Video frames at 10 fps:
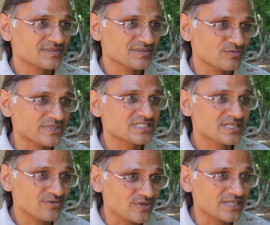once
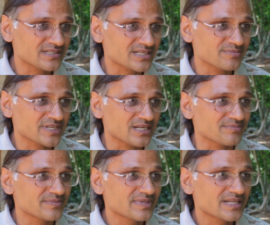in a while coming up.
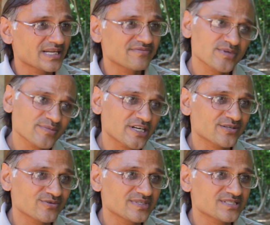Every
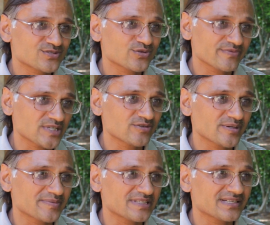module is so
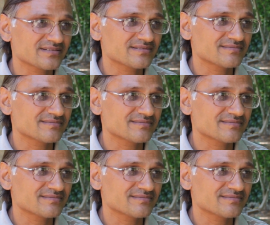valuable that